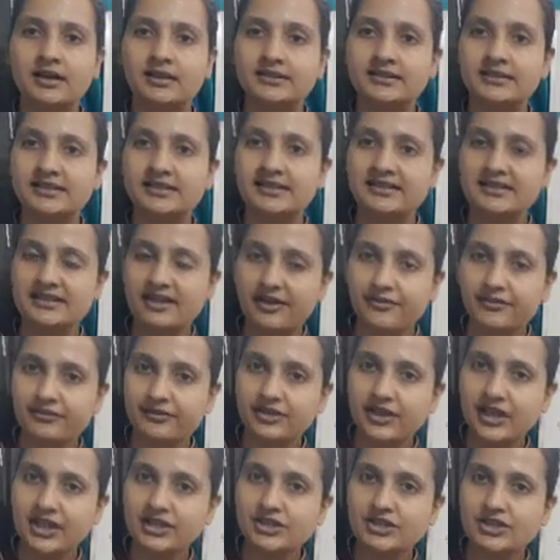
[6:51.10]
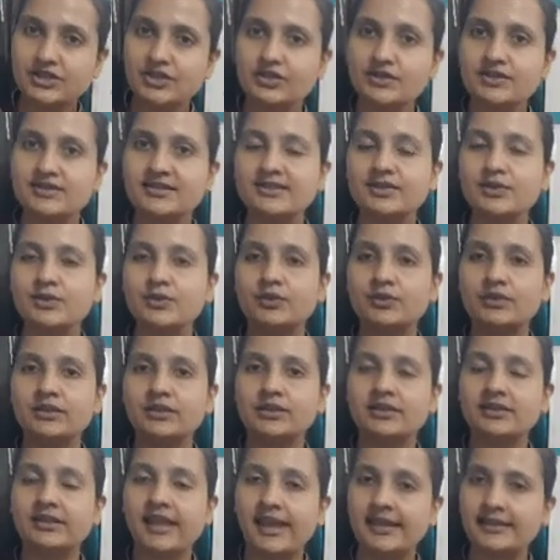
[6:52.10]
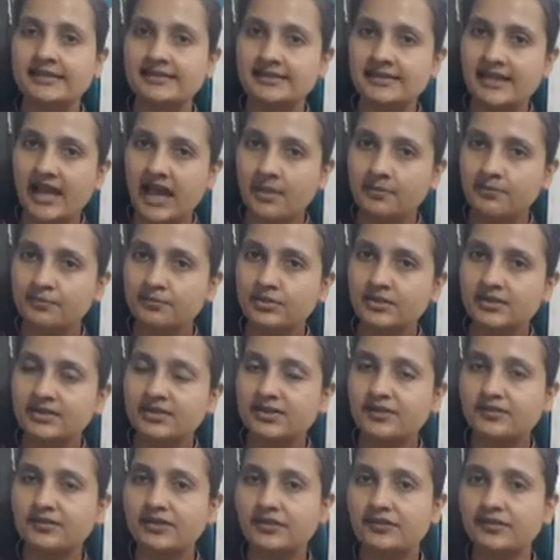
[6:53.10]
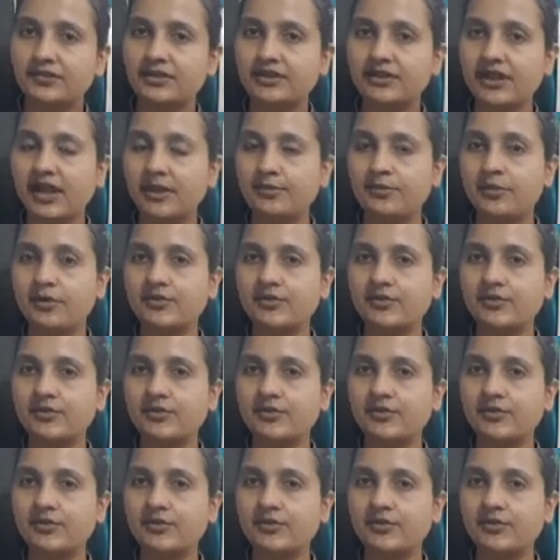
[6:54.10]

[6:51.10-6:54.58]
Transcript: this definitions, you learned examples of different type